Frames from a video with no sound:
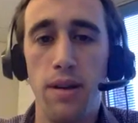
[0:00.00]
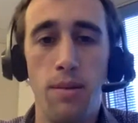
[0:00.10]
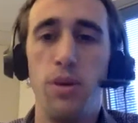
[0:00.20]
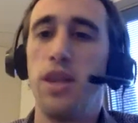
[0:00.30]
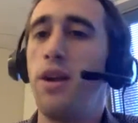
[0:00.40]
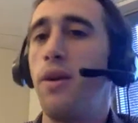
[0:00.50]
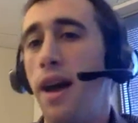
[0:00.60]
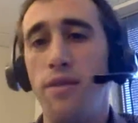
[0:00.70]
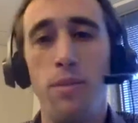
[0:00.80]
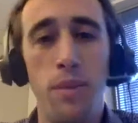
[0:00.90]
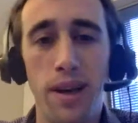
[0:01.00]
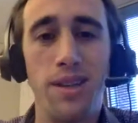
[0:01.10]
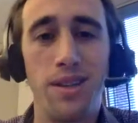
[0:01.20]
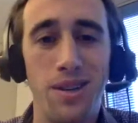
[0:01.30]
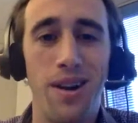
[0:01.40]
but they don't have a big
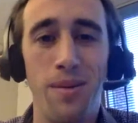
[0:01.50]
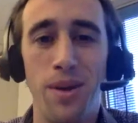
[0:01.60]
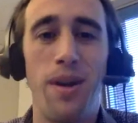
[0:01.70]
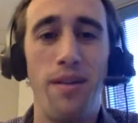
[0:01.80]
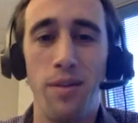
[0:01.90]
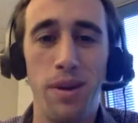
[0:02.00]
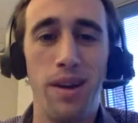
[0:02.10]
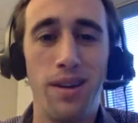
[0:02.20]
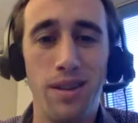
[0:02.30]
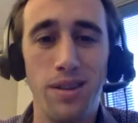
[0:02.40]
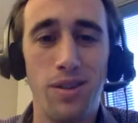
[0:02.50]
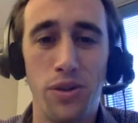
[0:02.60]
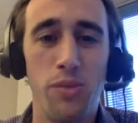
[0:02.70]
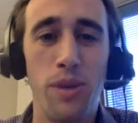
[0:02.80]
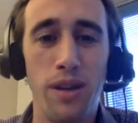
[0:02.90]
Instagram. They don't have a big
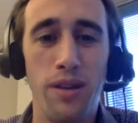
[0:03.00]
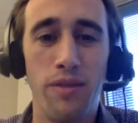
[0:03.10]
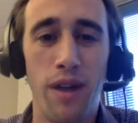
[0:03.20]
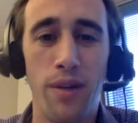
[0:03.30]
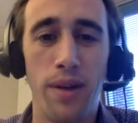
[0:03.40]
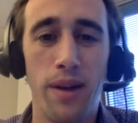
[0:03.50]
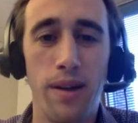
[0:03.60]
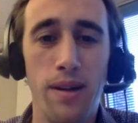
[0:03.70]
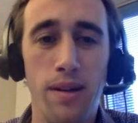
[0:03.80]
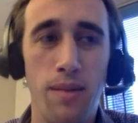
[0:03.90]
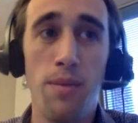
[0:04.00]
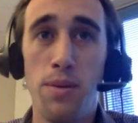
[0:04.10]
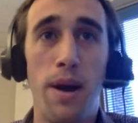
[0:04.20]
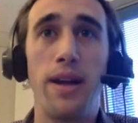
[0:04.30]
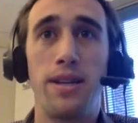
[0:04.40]
social media following, maybe
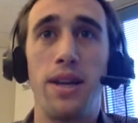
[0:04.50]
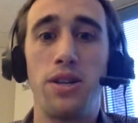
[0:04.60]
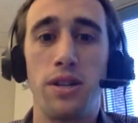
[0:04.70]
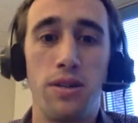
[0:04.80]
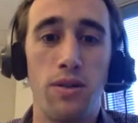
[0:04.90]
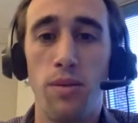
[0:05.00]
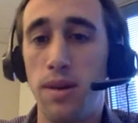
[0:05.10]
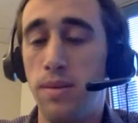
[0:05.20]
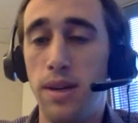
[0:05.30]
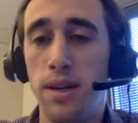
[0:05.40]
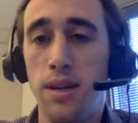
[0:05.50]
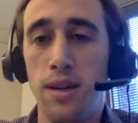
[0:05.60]
by intention, or maybe,